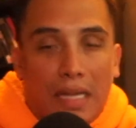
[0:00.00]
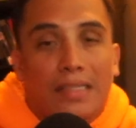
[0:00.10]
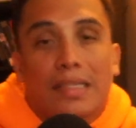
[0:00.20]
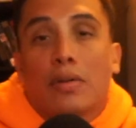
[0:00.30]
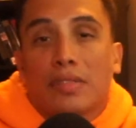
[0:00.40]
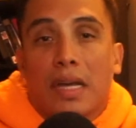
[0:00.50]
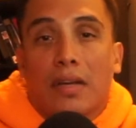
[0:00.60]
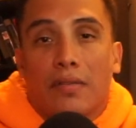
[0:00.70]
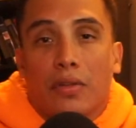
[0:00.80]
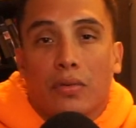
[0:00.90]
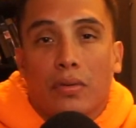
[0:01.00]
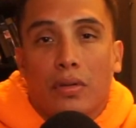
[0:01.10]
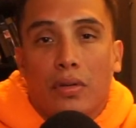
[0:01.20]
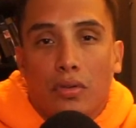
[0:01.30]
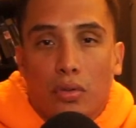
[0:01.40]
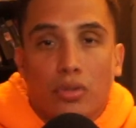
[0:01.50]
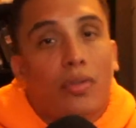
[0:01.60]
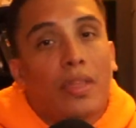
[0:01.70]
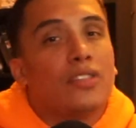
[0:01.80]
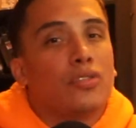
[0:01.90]
outside of you. Those are
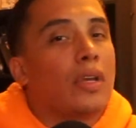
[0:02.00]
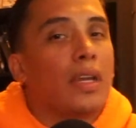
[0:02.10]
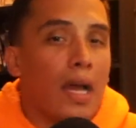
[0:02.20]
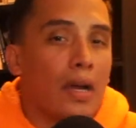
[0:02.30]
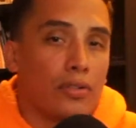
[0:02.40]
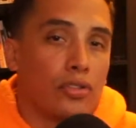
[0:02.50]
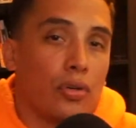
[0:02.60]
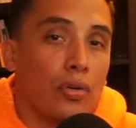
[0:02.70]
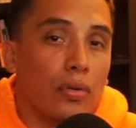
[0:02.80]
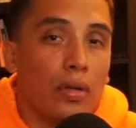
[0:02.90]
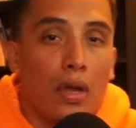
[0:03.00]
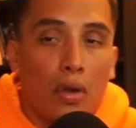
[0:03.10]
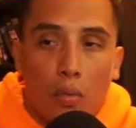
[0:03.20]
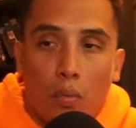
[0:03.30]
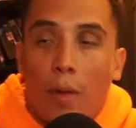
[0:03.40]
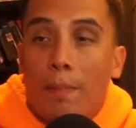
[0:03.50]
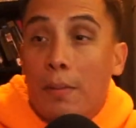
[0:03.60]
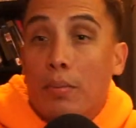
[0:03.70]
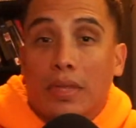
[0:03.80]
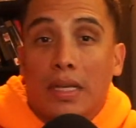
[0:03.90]
things you cannot control. What
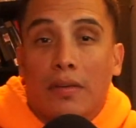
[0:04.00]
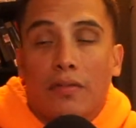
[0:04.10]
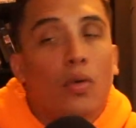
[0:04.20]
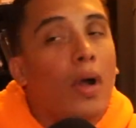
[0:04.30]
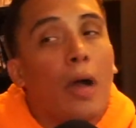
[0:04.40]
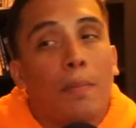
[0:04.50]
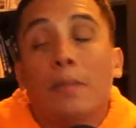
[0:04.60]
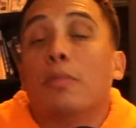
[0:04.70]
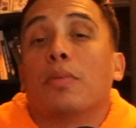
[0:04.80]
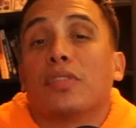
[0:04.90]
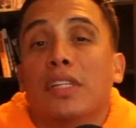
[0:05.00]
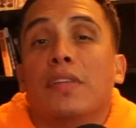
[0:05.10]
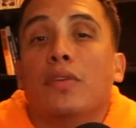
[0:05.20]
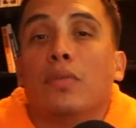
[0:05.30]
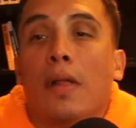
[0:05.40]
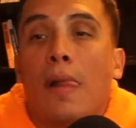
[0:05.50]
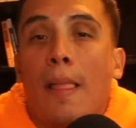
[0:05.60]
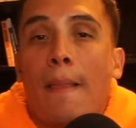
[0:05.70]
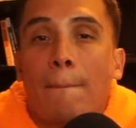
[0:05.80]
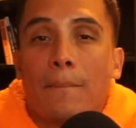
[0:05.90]
people think of you, how people perceive you.
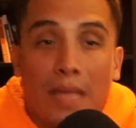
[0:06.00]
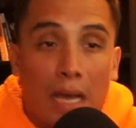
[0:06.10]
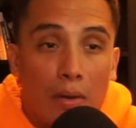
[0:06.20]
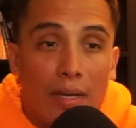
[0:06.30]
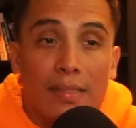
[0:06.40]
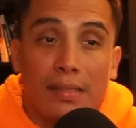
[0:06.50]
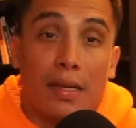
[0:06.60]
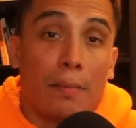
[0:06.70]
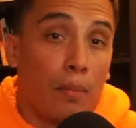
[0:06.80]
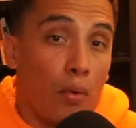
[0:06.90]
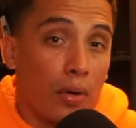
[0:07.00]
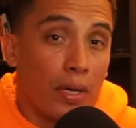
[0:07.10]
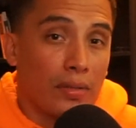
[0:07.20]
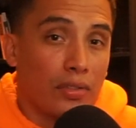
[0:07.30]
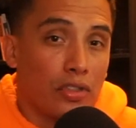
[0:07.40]
Now, is it important